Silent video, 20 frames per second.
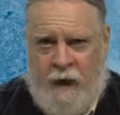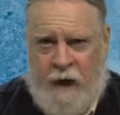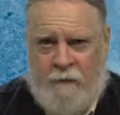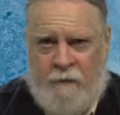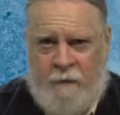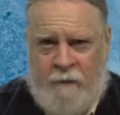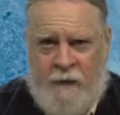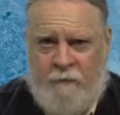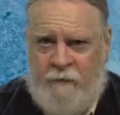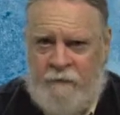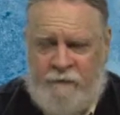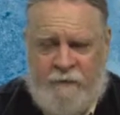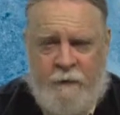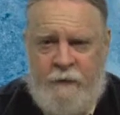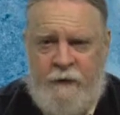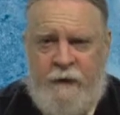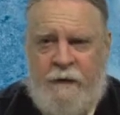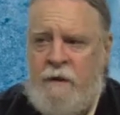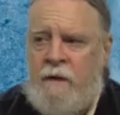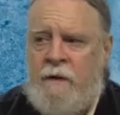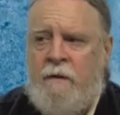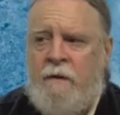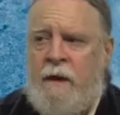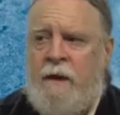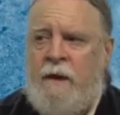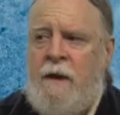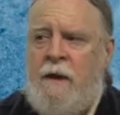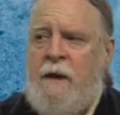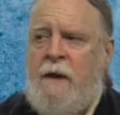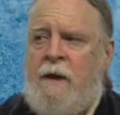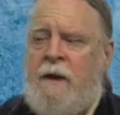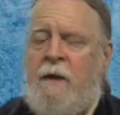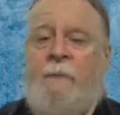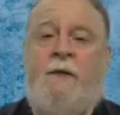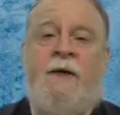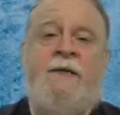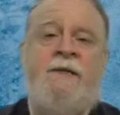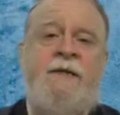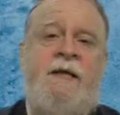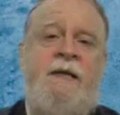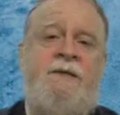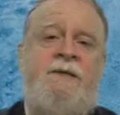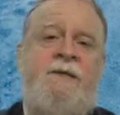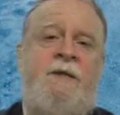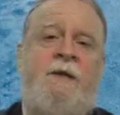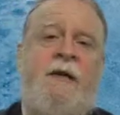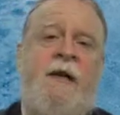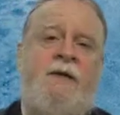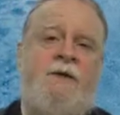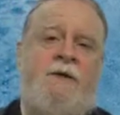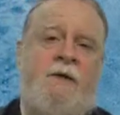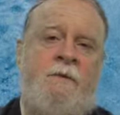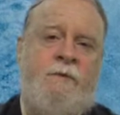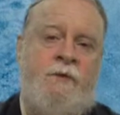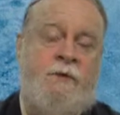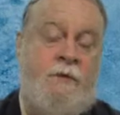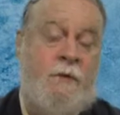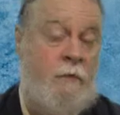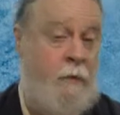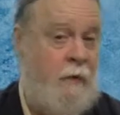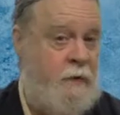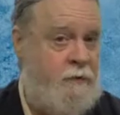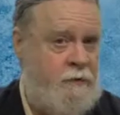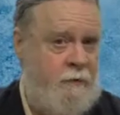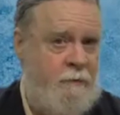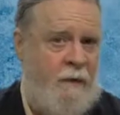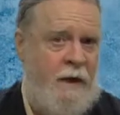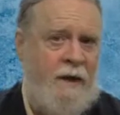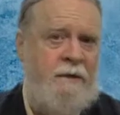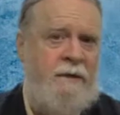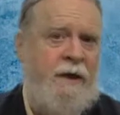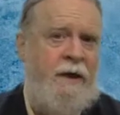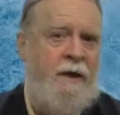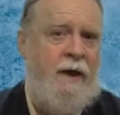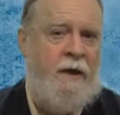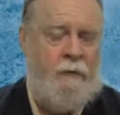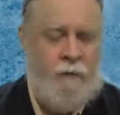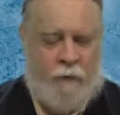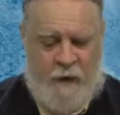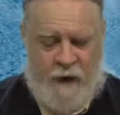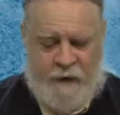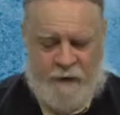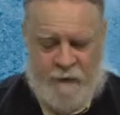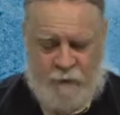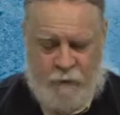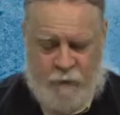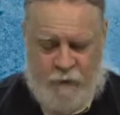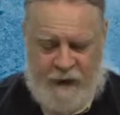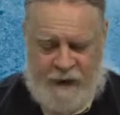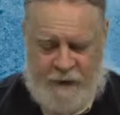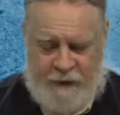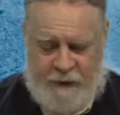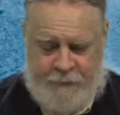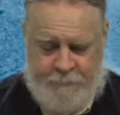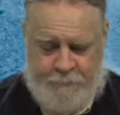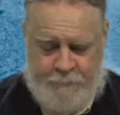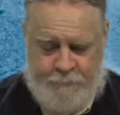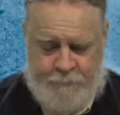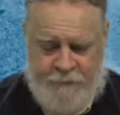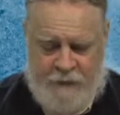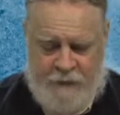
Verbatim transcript: I remember very clearly the presidential election between Walter Mondale and Ronald Reagan.